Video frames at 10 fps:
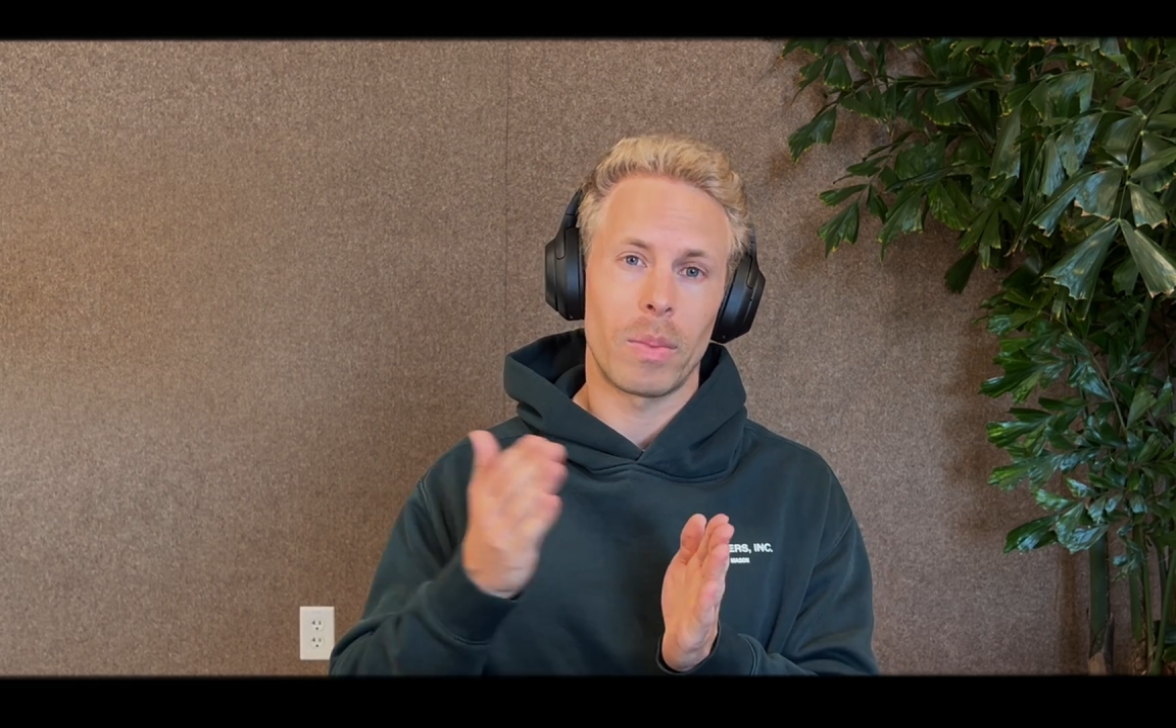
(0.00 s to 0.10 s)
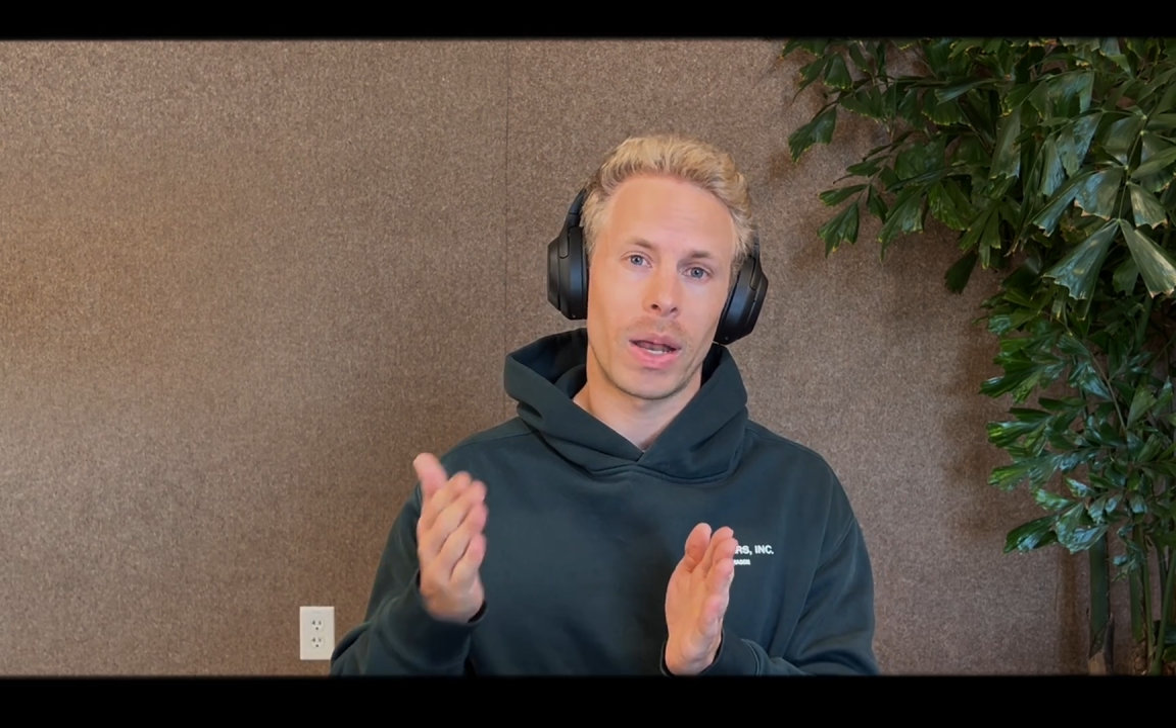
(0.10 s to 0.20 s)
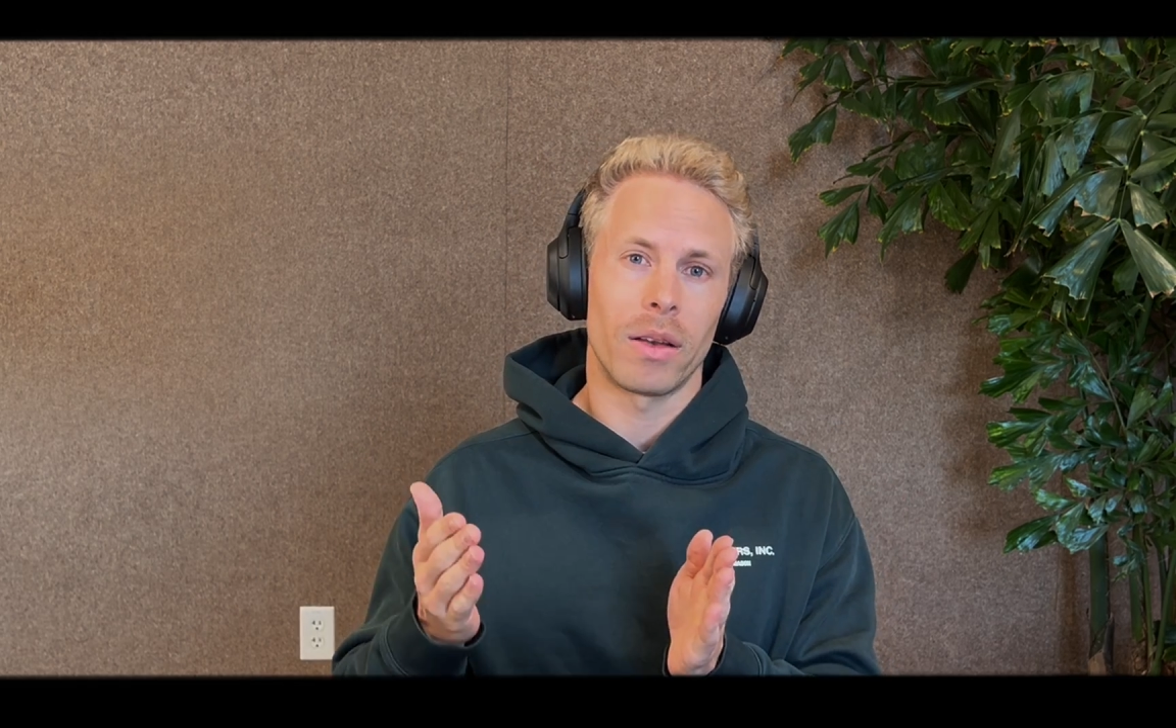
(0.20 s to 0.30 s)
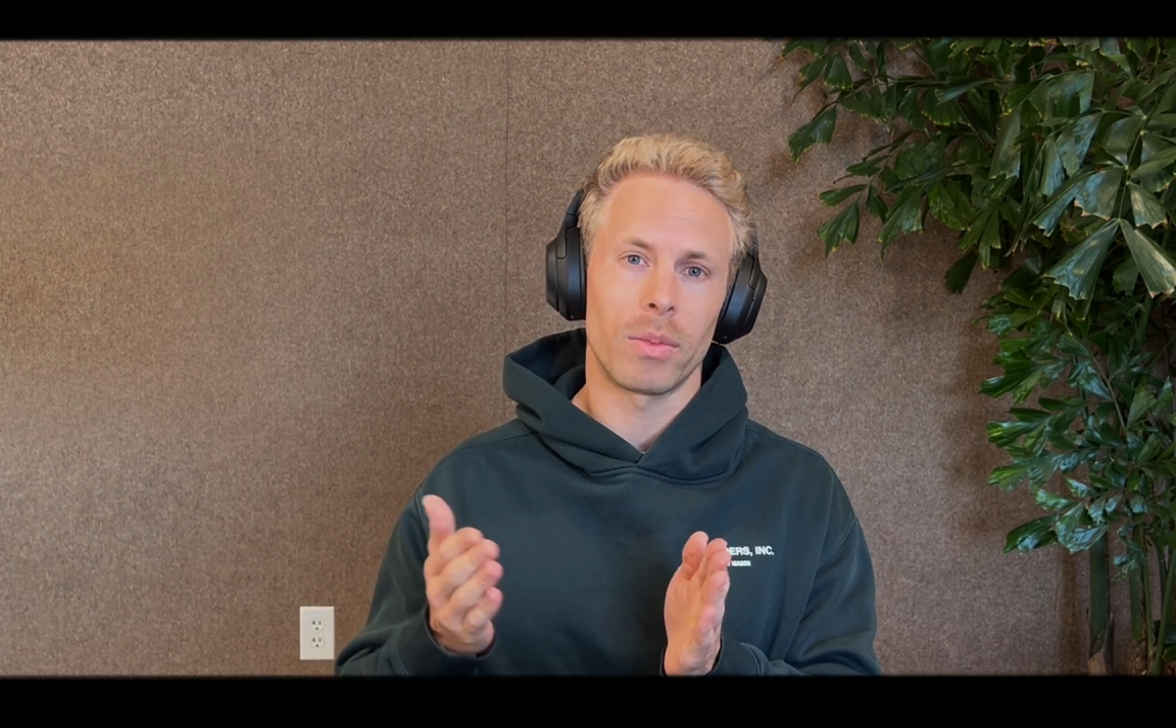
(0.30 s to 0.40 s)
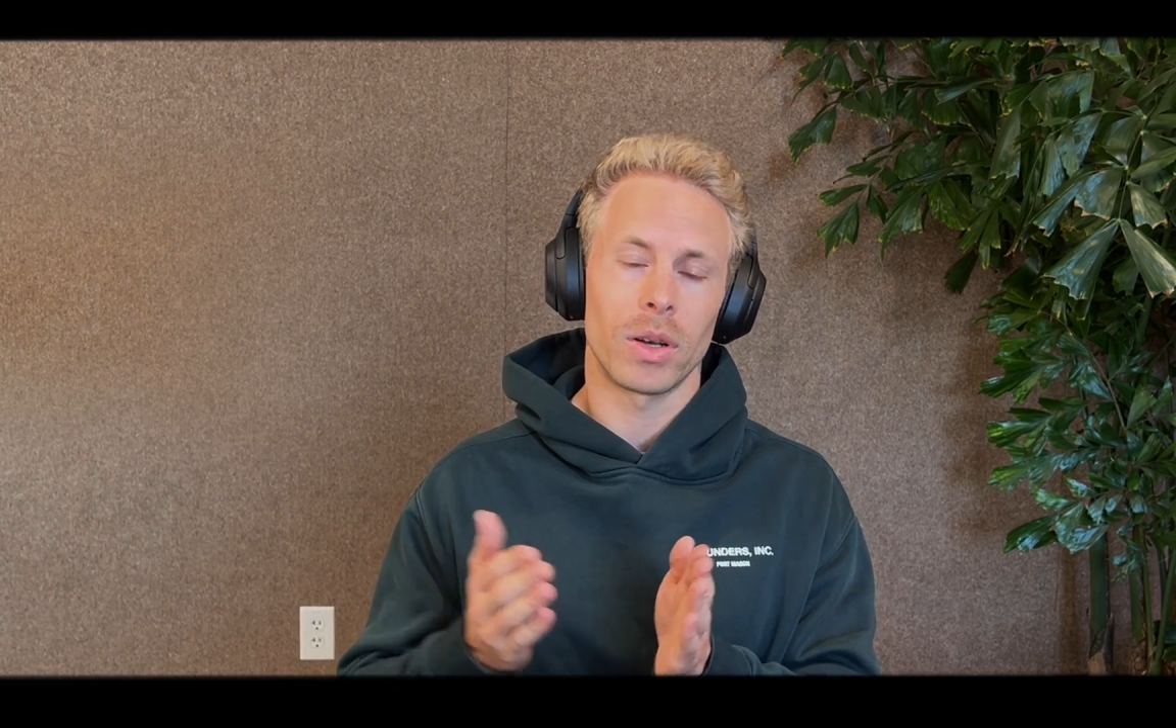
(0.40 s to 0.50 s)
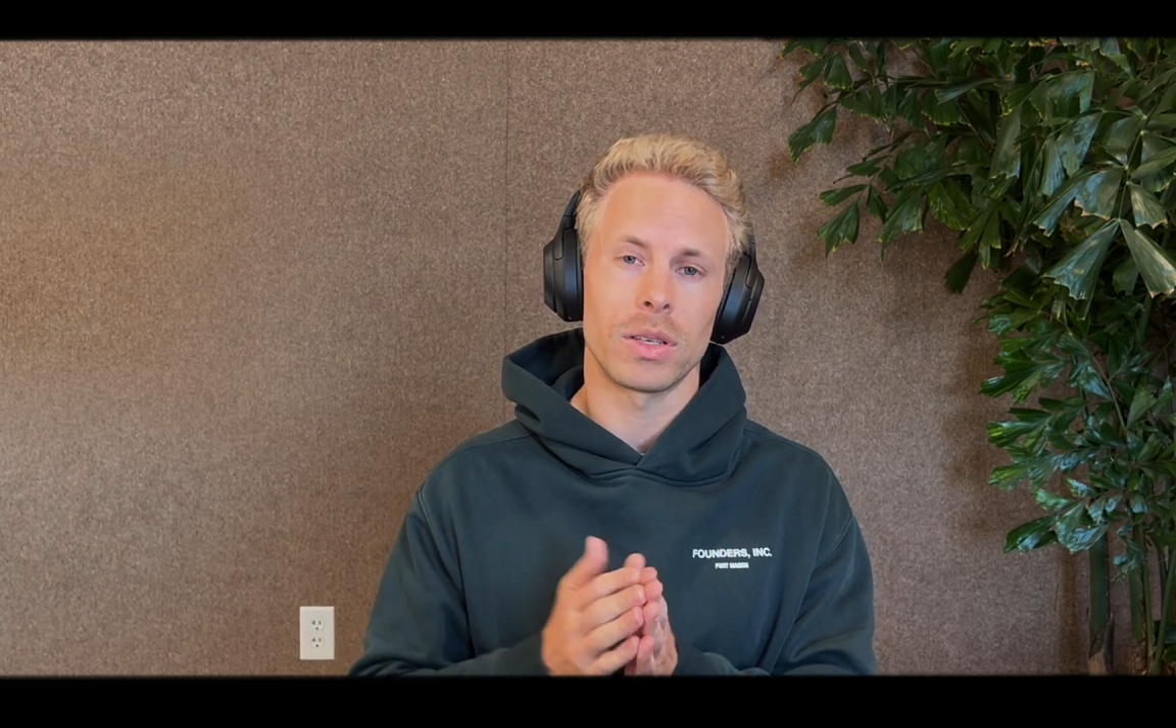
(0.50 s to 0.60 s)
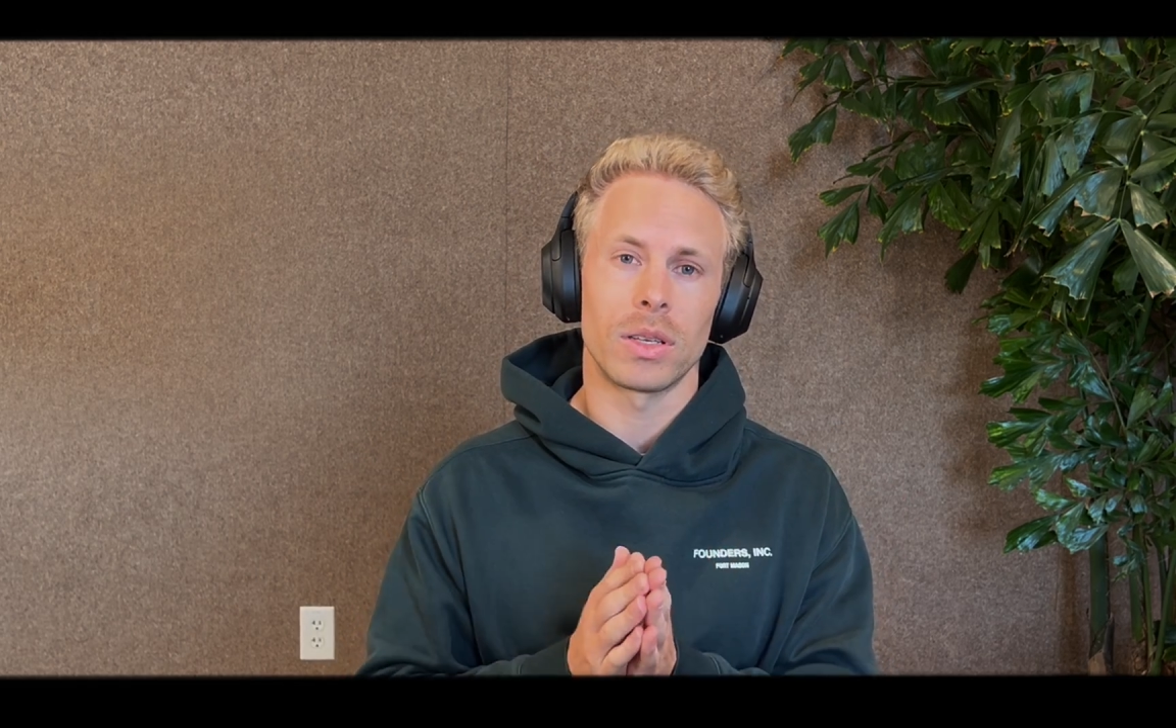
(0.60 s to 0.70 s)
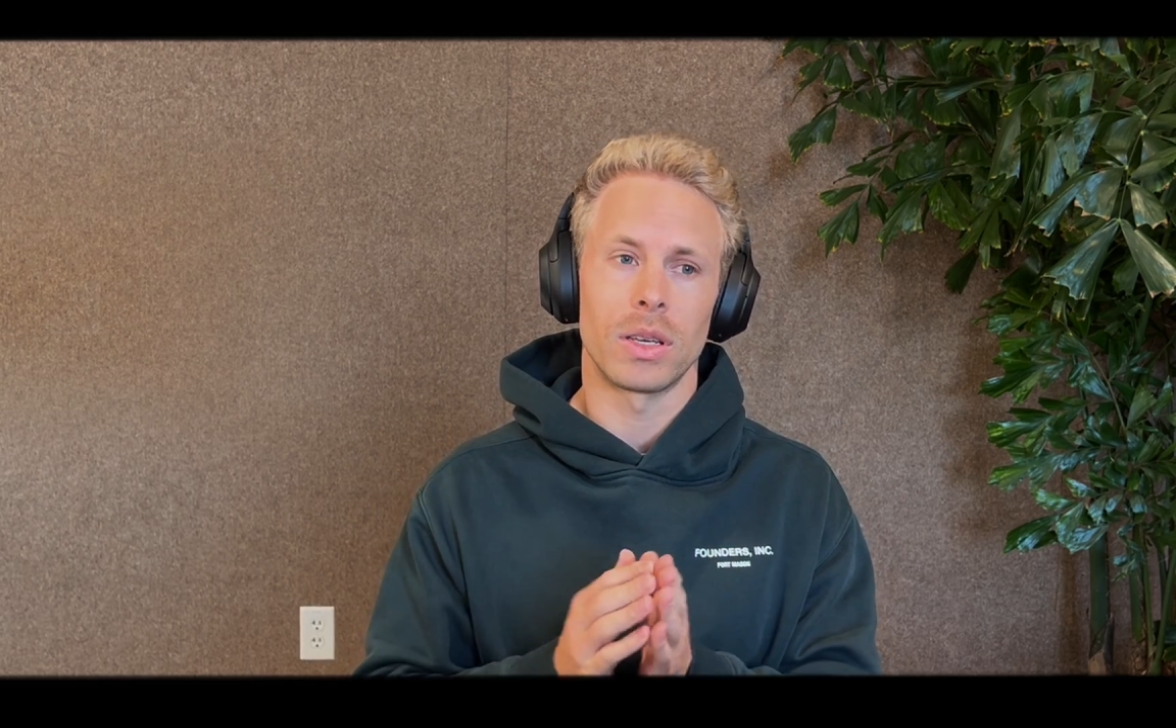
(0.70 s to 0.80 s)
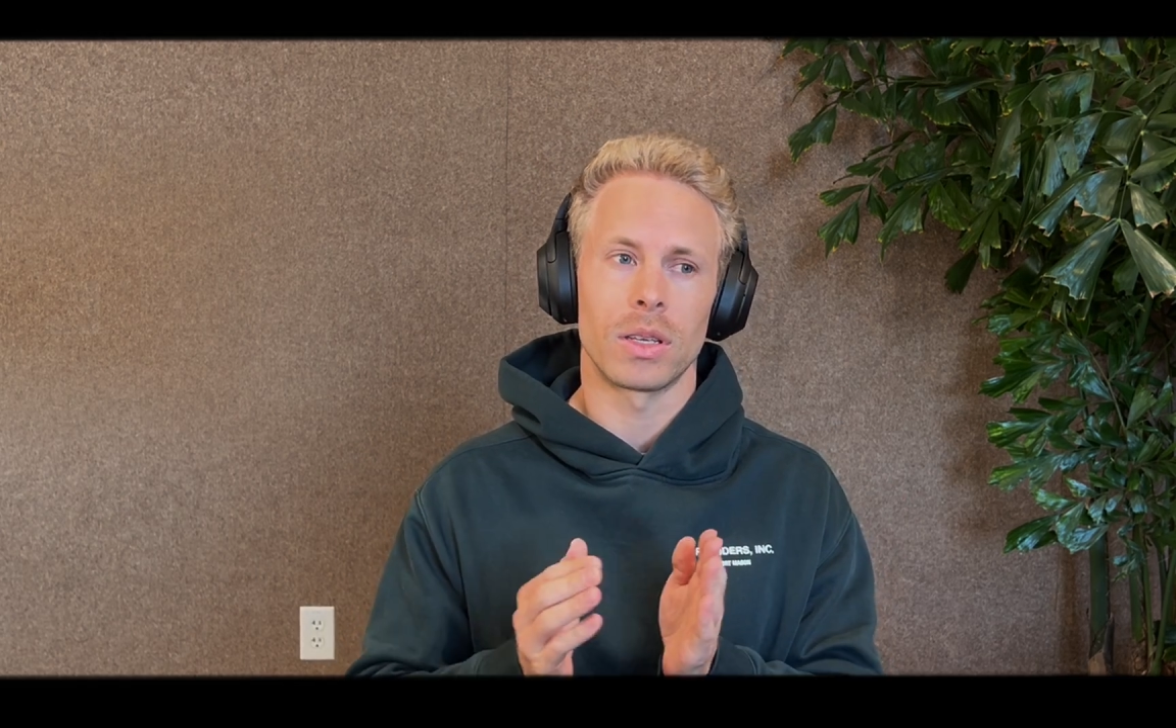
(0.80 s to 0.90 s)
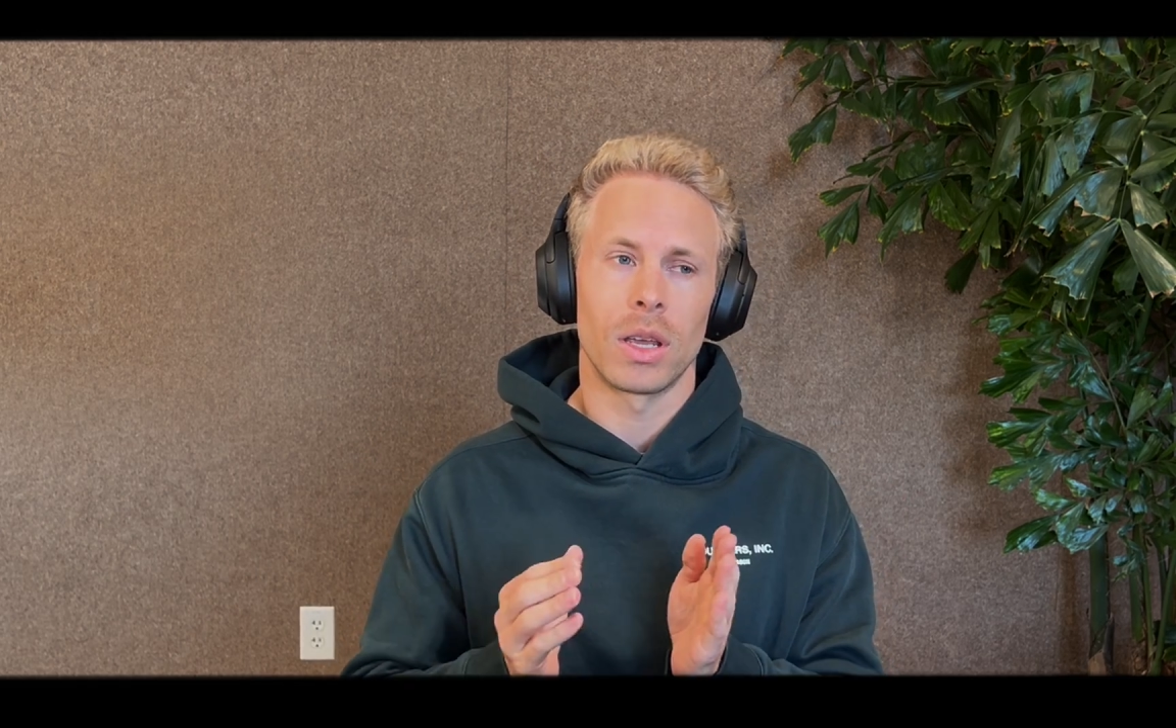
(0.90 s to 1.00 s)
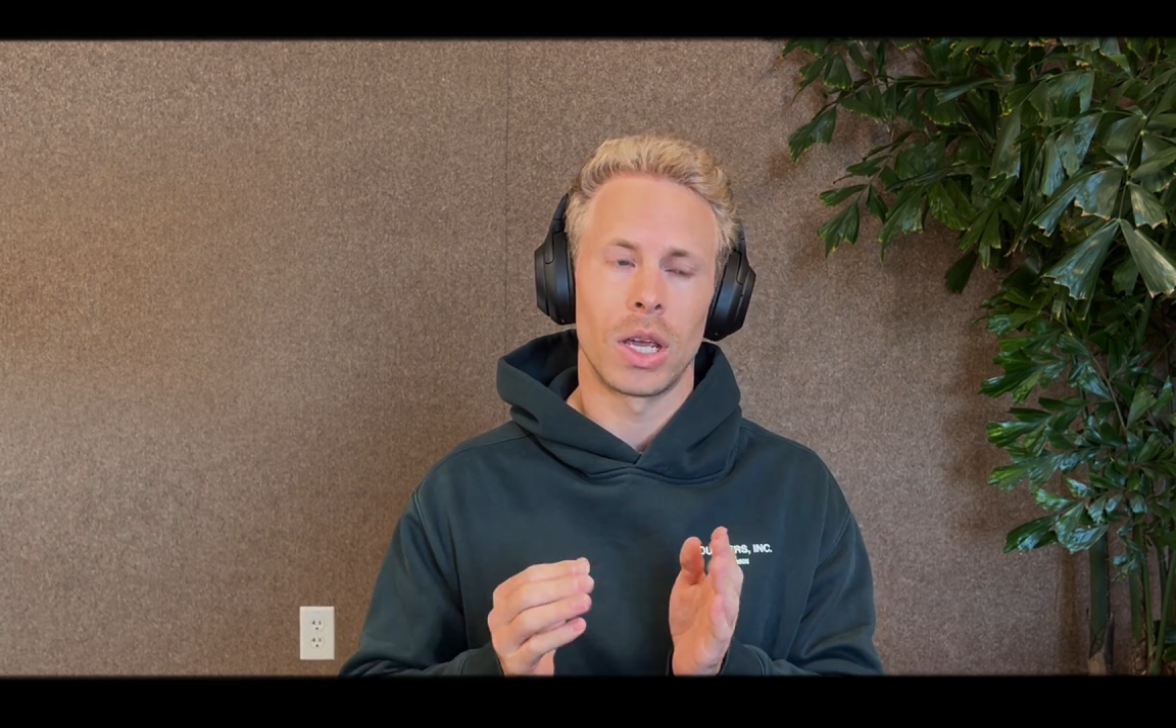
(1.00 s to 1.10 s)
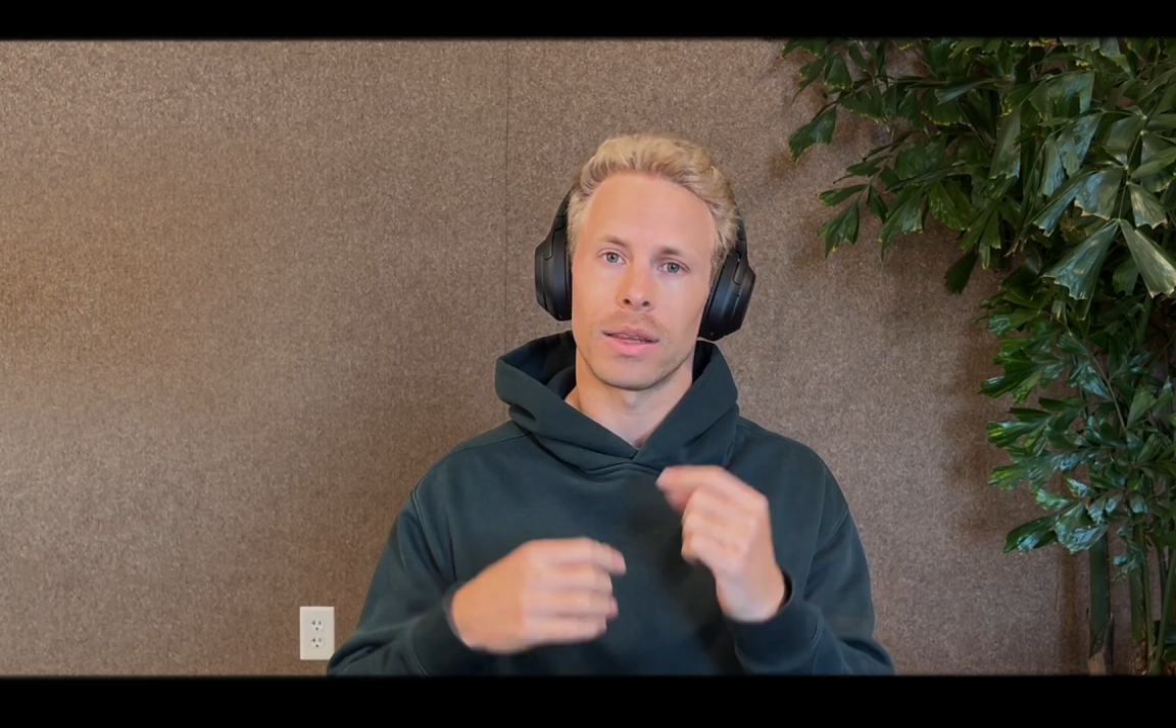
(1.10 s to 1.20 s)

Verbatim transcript: repetitive processes